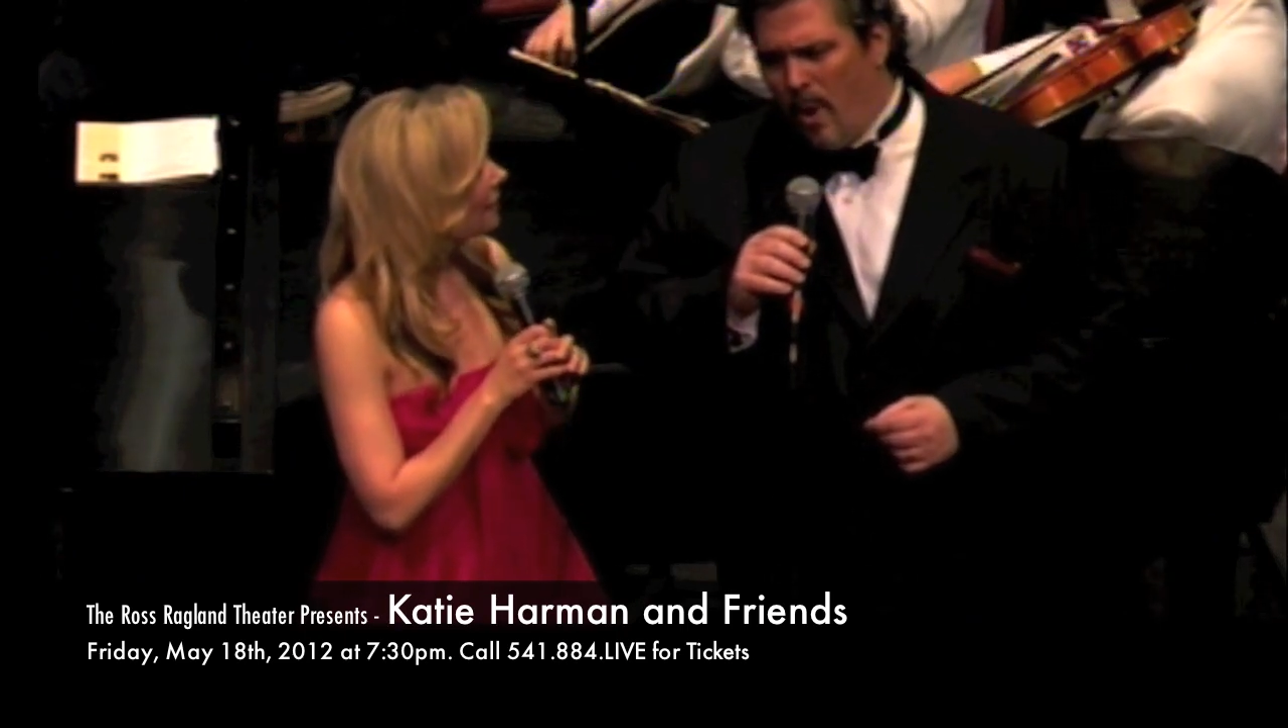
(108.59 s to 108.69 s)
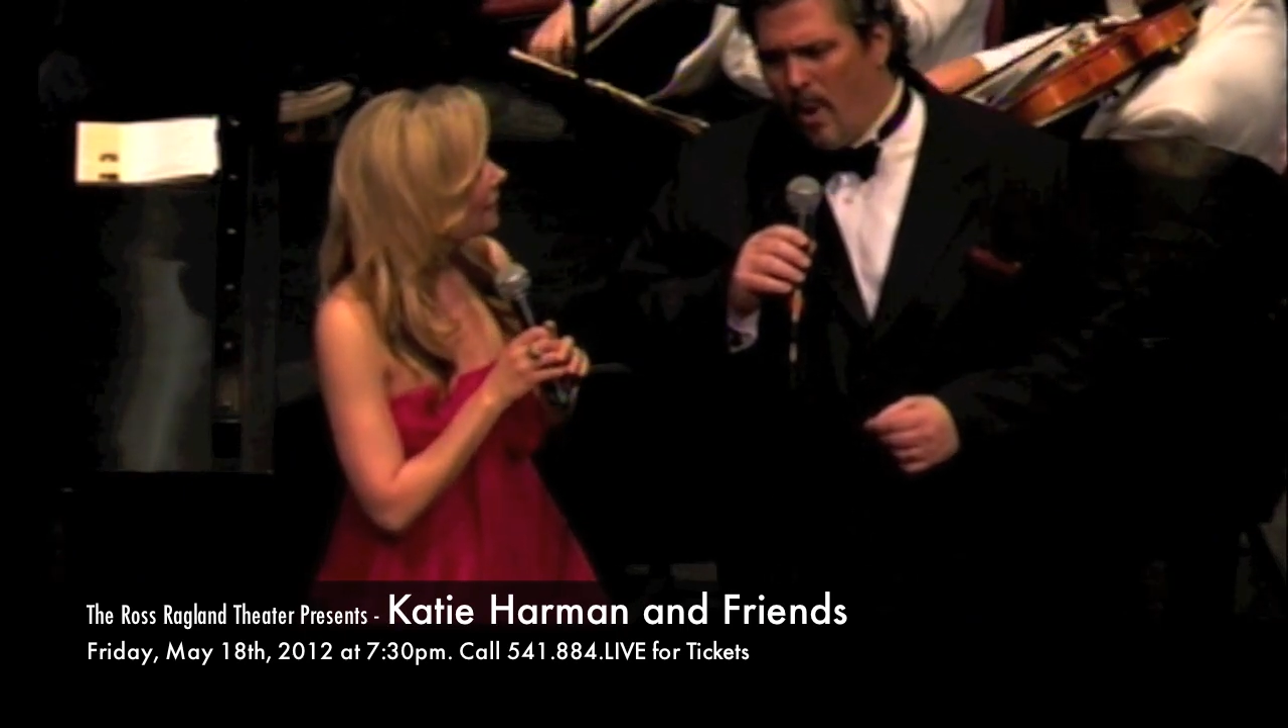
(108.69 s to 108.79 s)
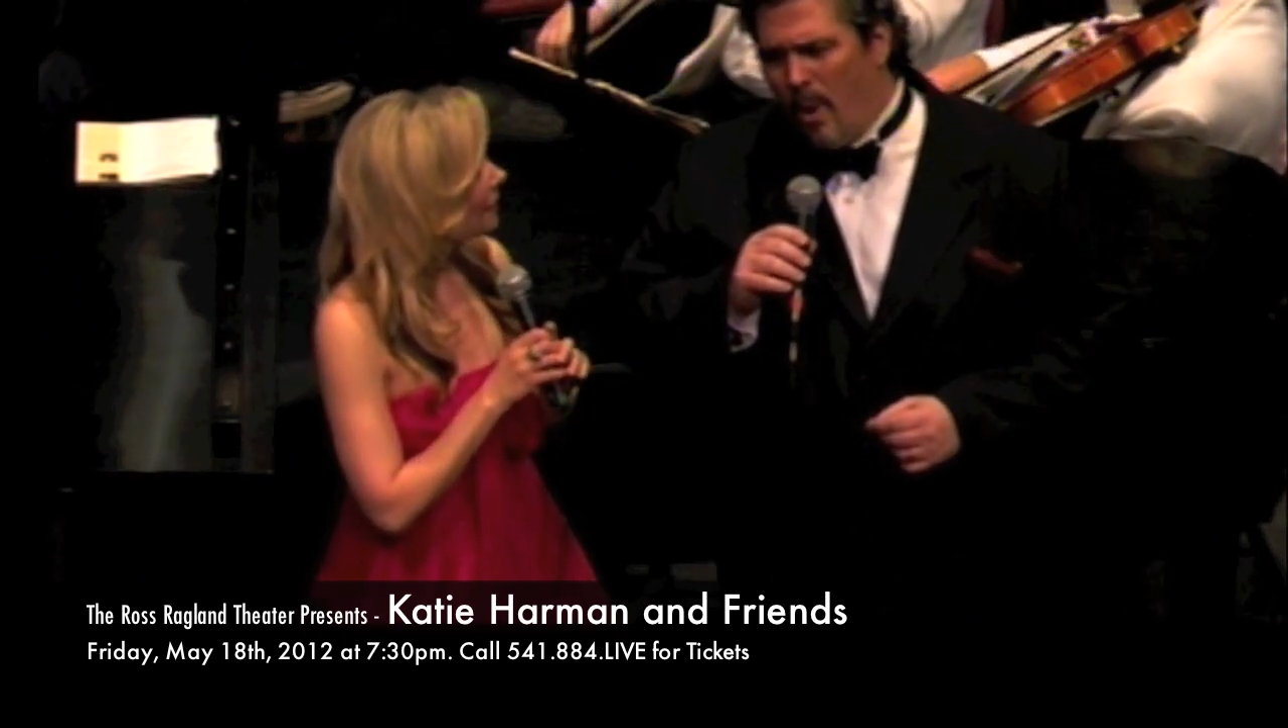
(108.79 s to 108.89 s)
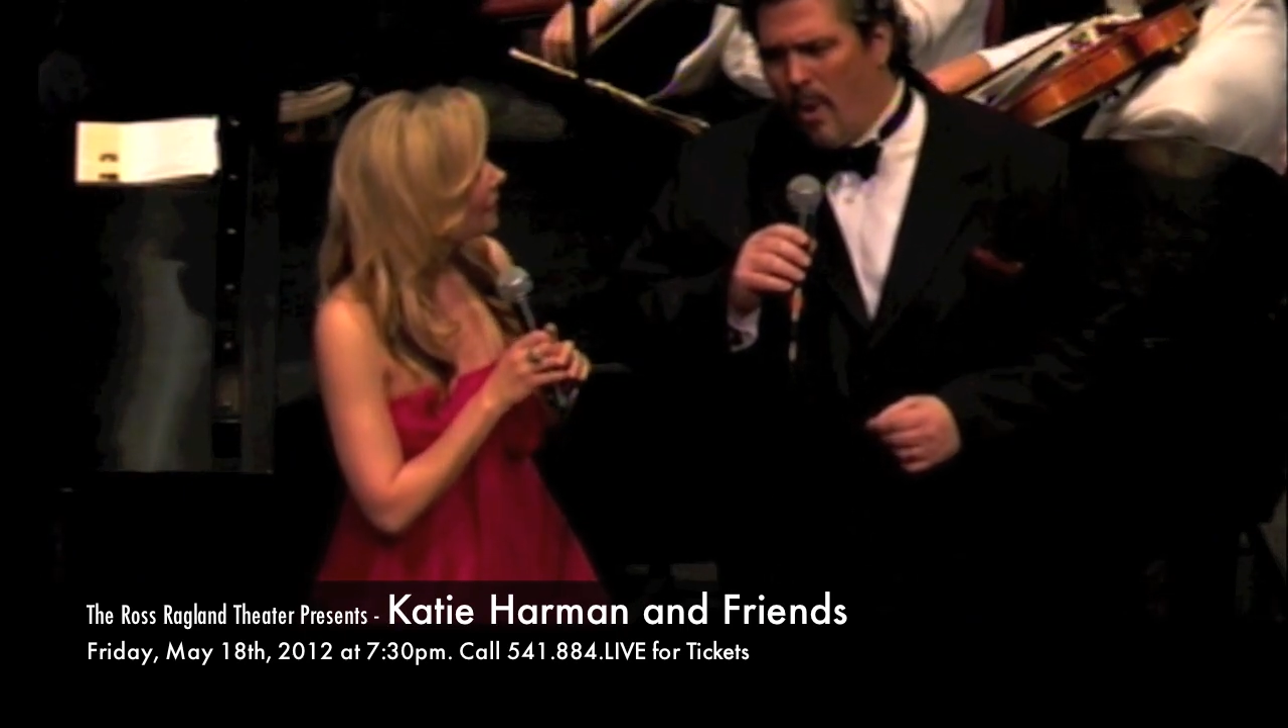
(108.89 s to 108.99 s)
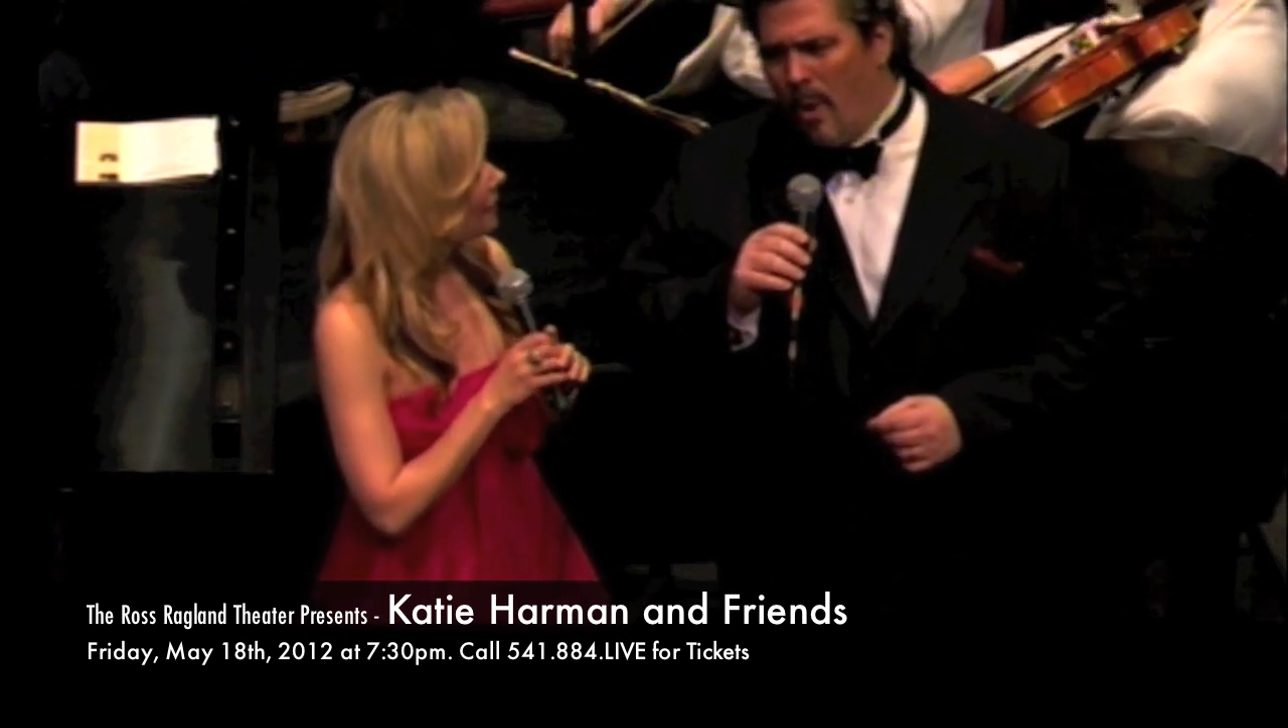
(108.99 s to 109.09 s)
do
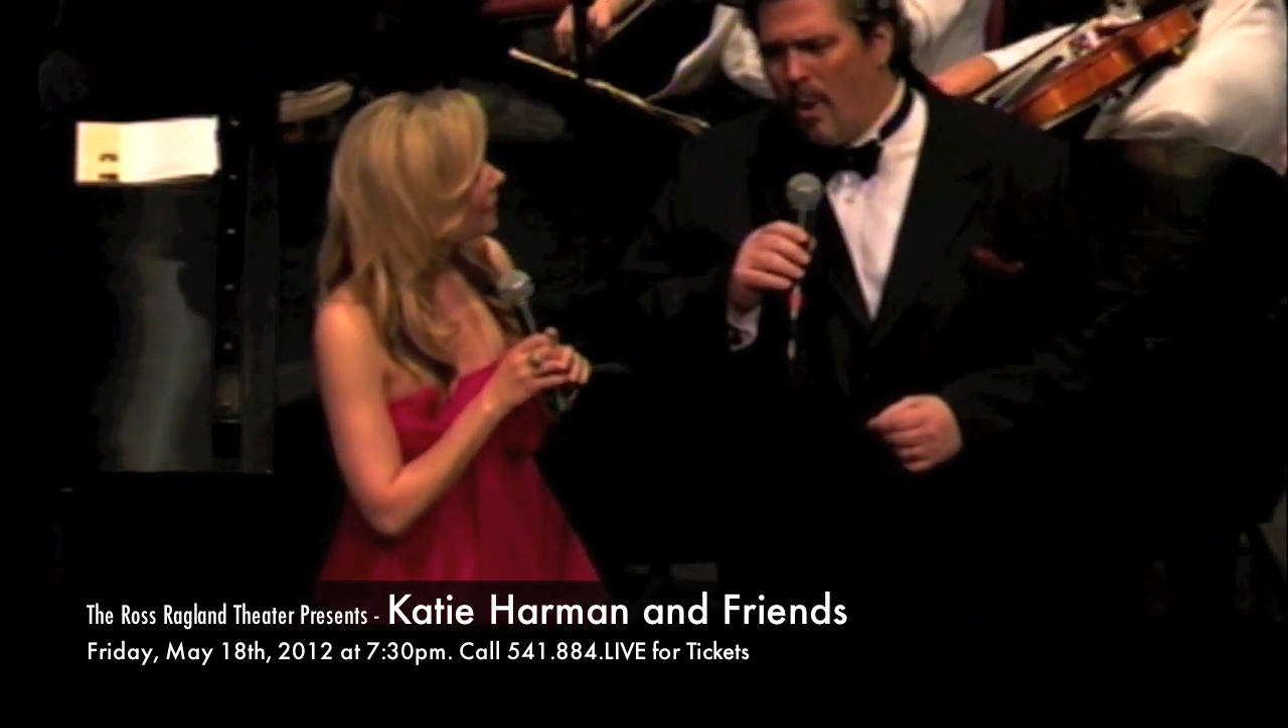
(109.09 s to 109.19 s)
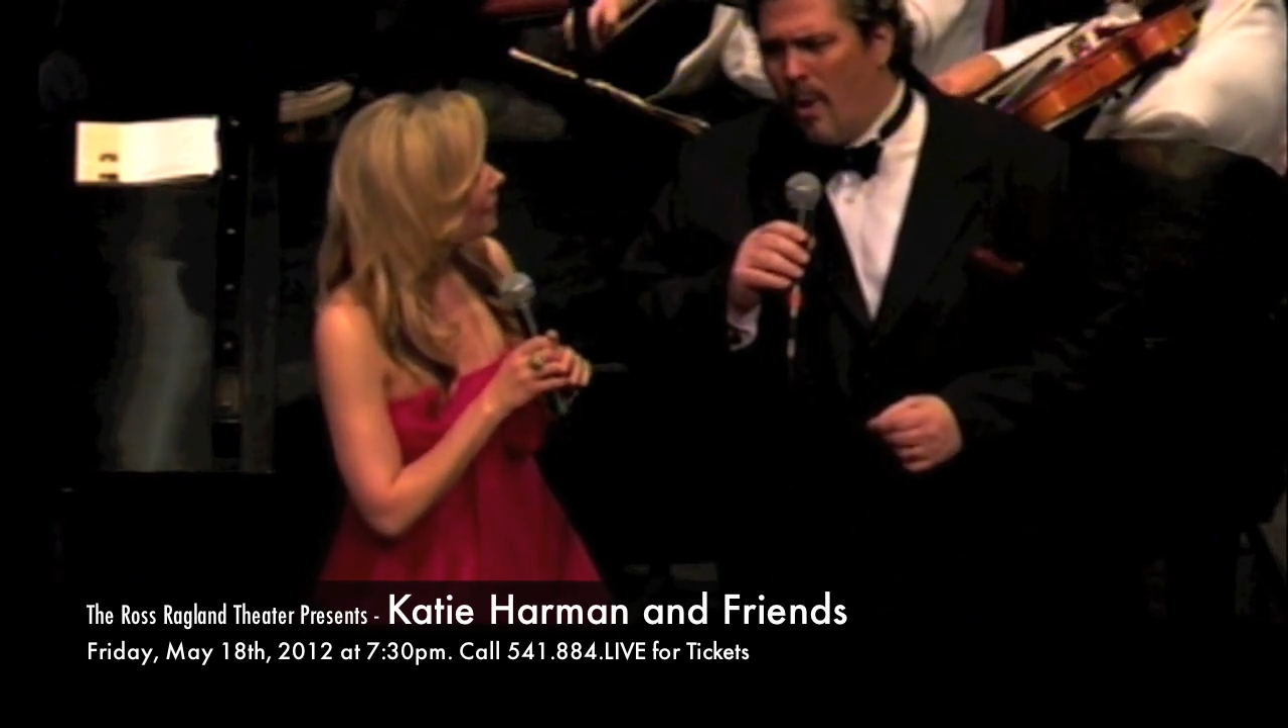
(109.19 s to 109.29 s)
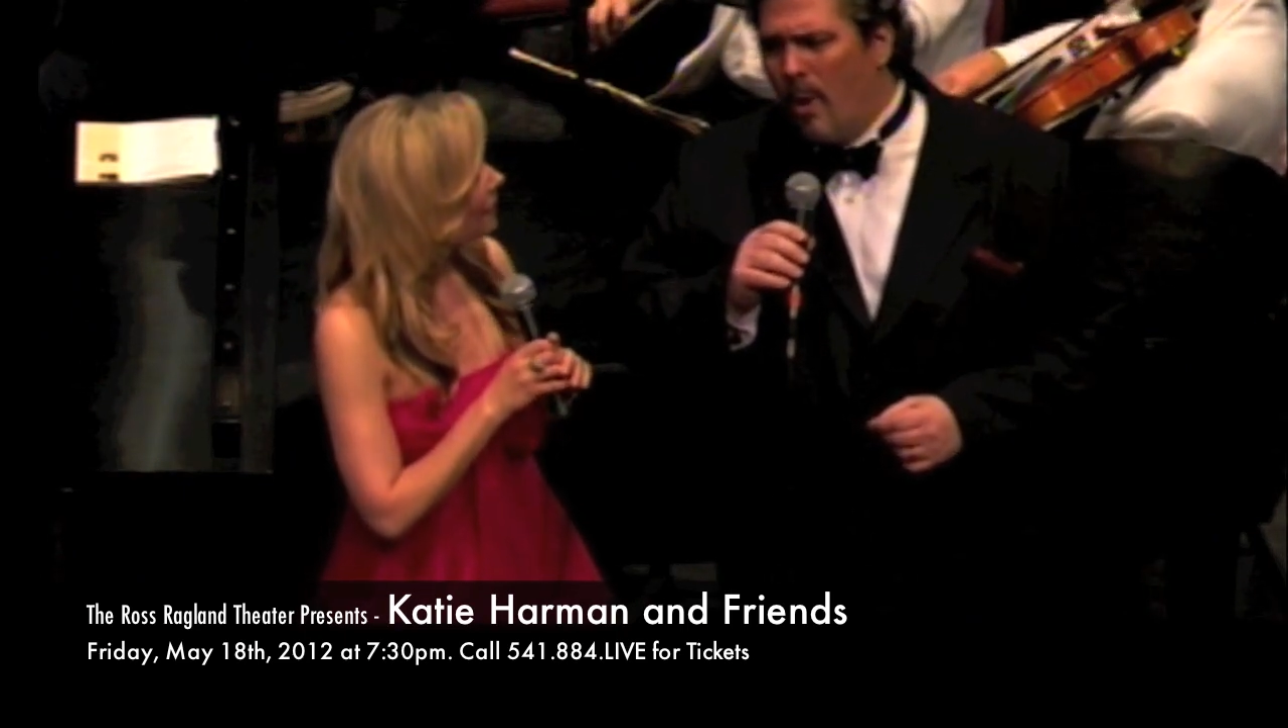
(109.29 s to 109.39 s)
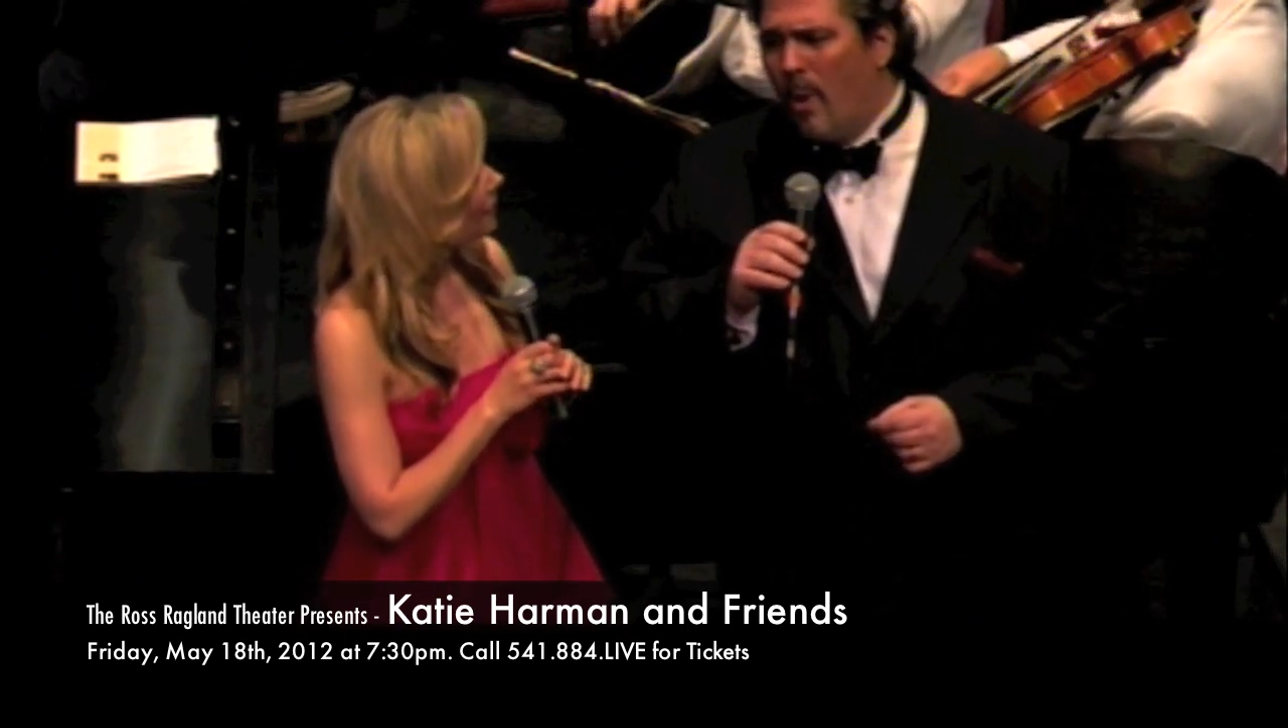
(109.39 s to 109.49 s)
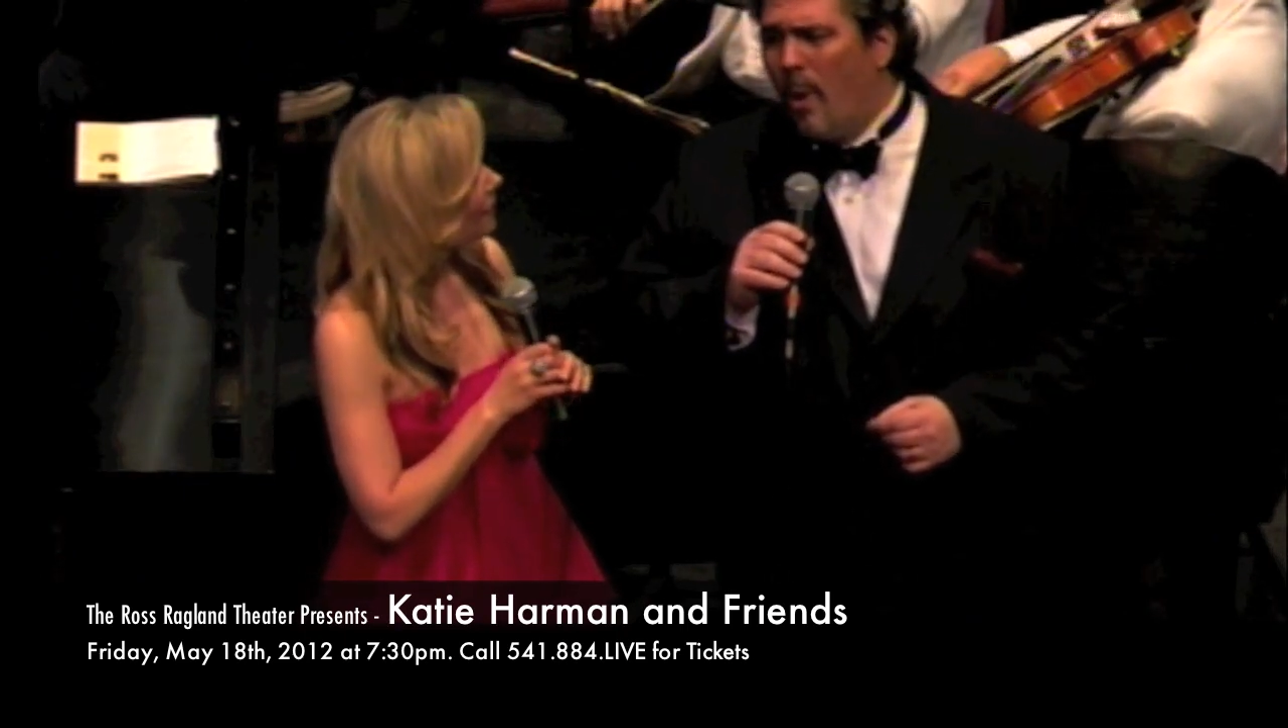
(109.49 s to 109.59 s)
not